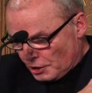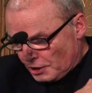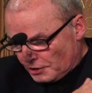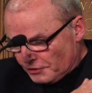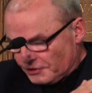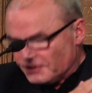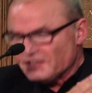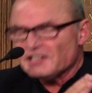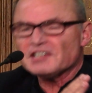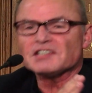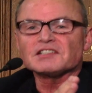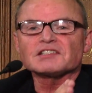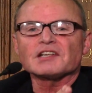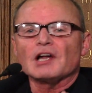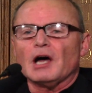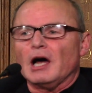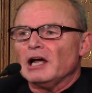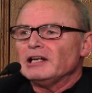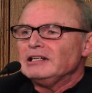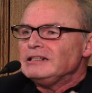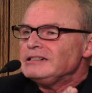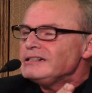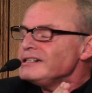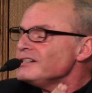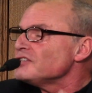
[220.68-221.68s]
These are a
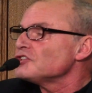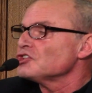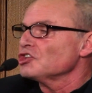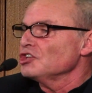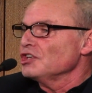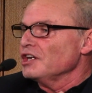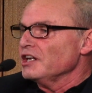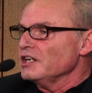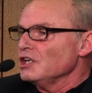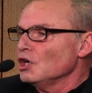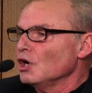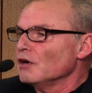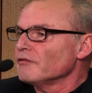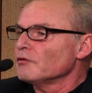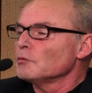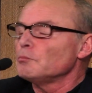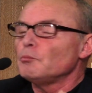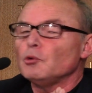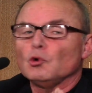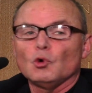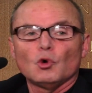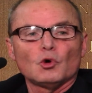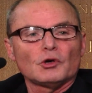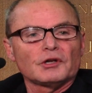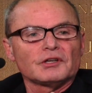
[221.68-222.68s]
litany of
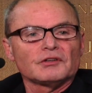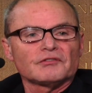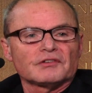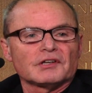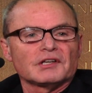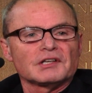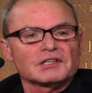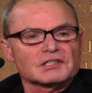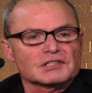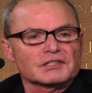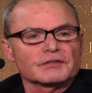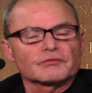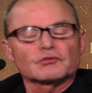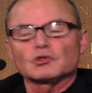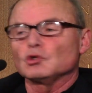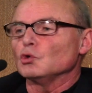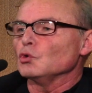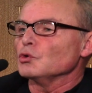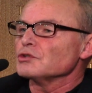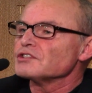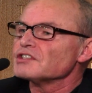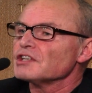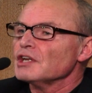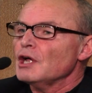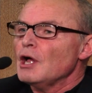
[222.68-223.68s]
appalling things, of
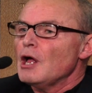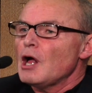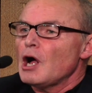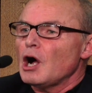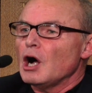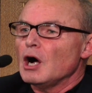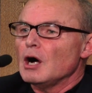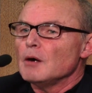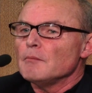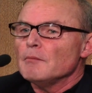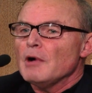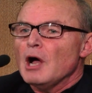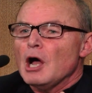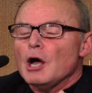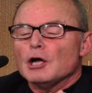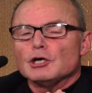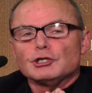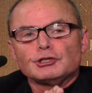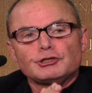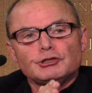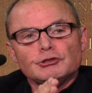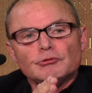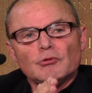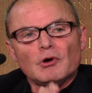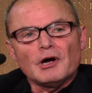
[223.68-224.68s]
course.
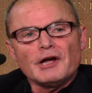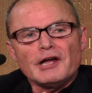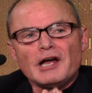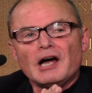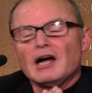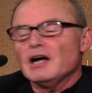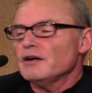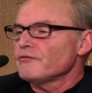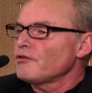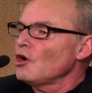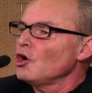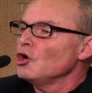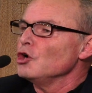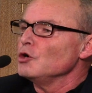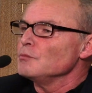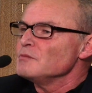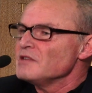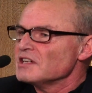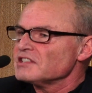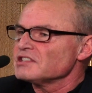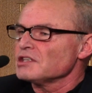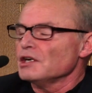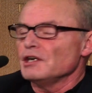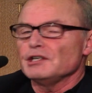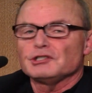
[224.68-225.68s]
Do I have hope?
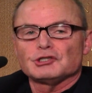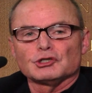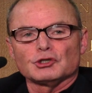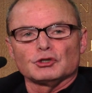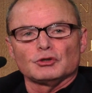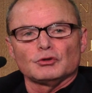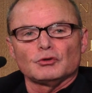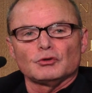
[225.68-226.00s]
Yes, I do.